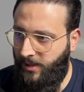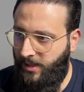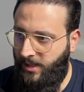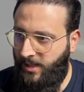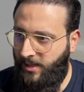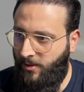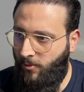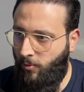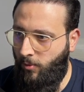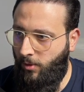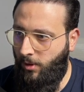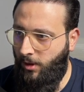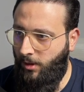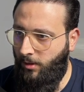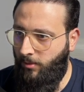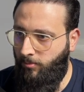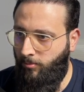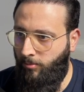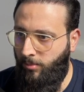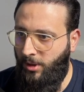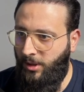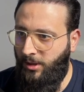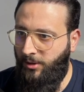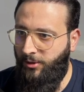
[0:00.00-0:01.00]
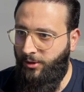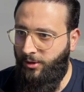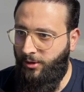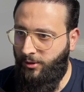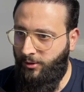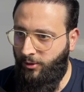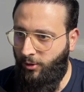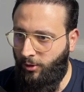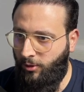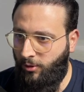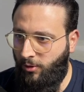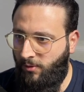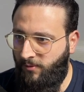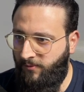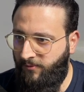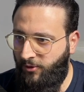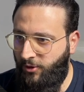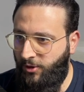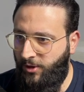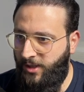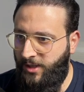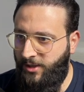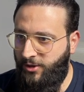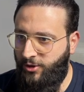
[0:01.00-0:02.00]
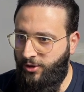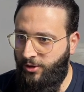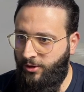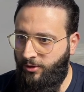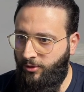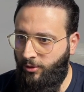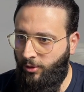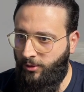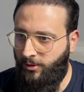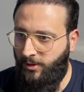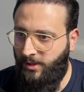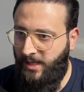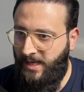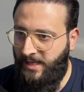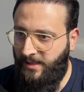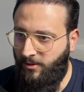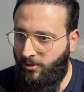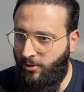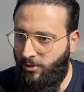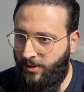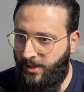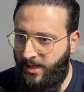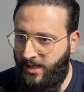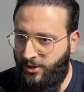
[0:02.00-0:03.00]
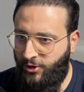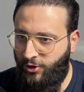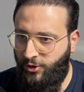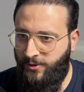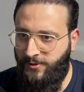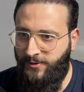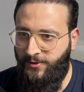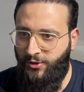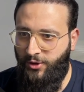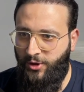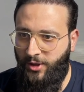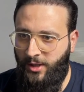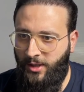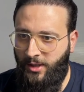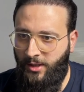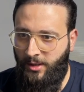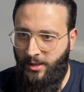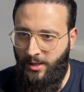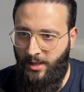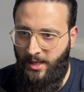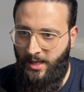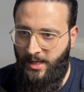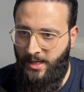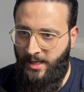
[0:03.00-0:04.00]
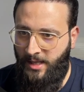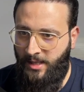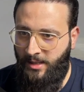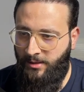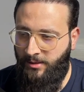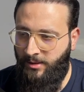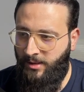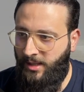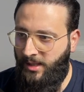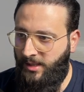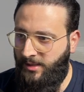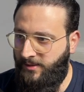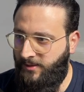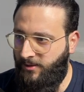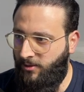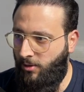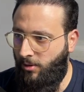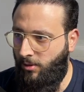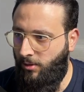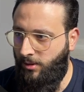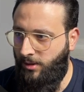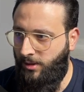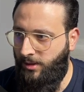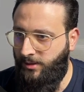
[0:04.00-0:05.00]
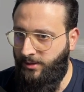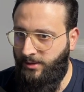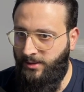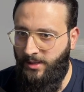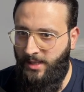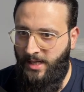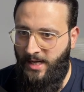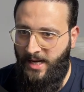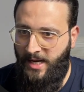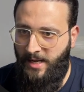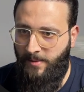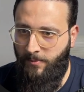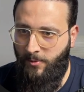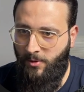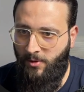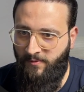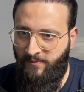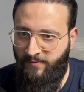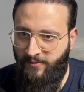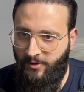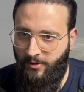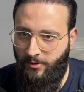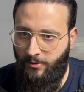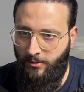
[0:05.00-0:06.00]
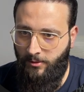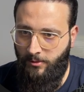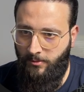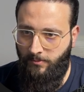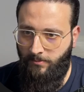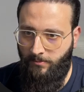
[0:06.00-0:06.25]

equal builder.configuration.getConnectionString and let's call it app config.